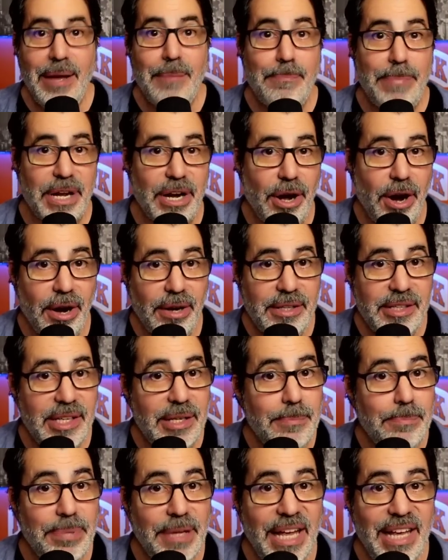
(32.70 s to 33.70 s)
but Hart
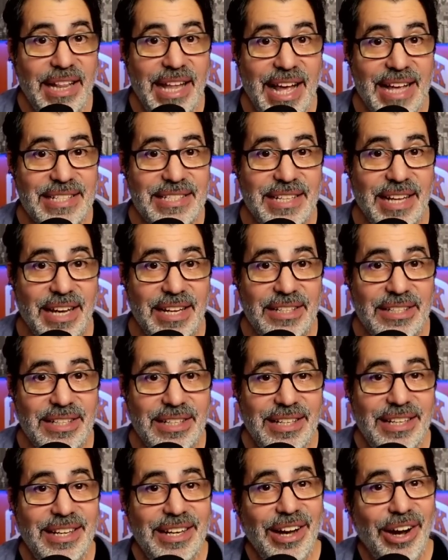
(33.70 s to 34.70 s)
didn't play last night.
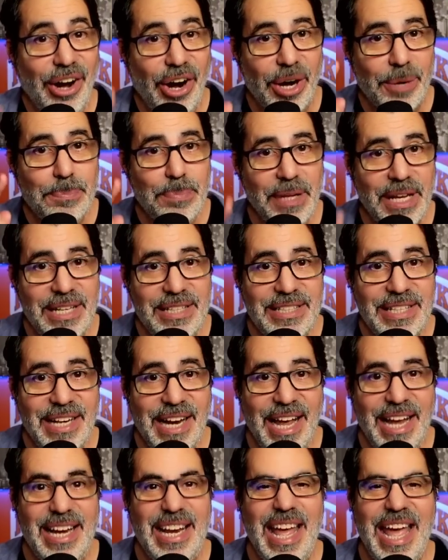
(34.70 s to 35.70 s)
Hart played
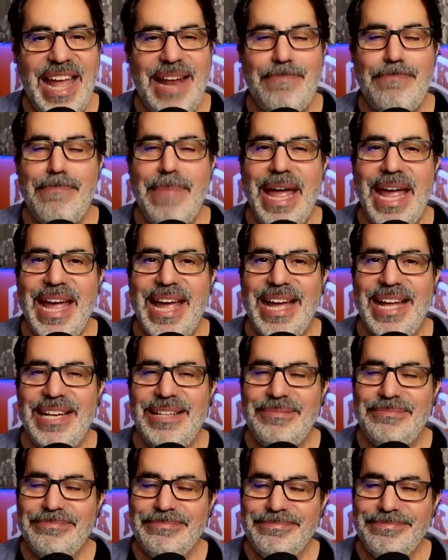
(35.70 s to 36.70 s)
tonight, and
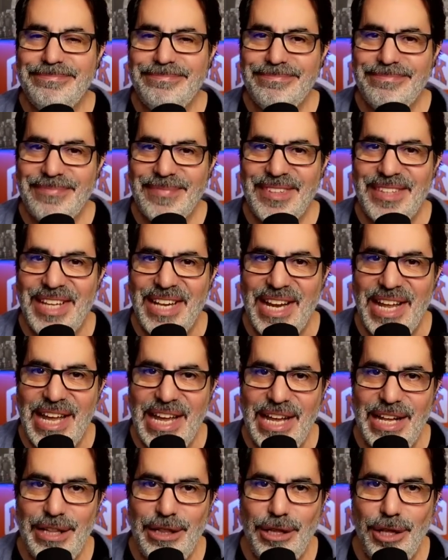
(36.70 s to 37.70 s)
man, did
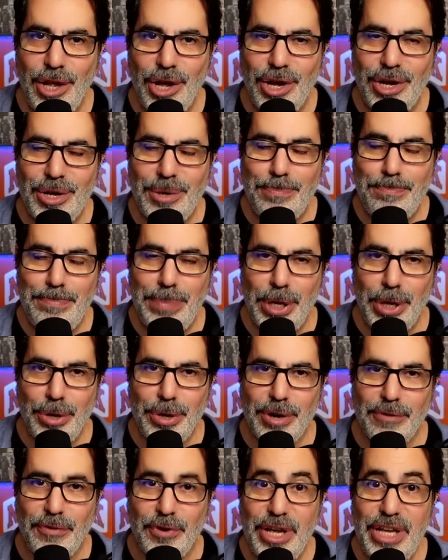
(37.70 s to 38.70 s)
he look
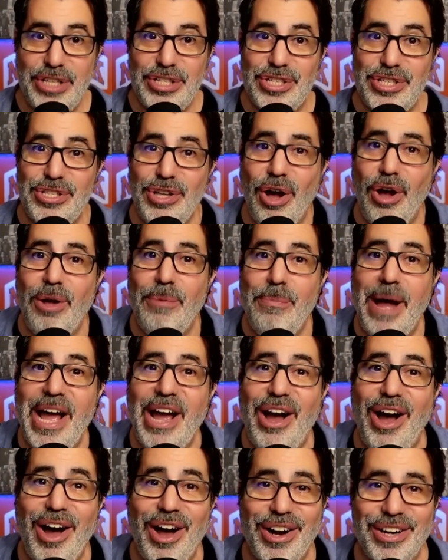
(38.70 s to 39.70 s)
beautiful. He stole my
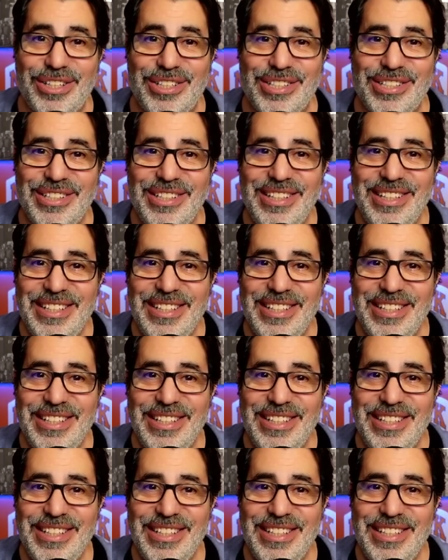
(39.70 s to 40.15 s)
heart.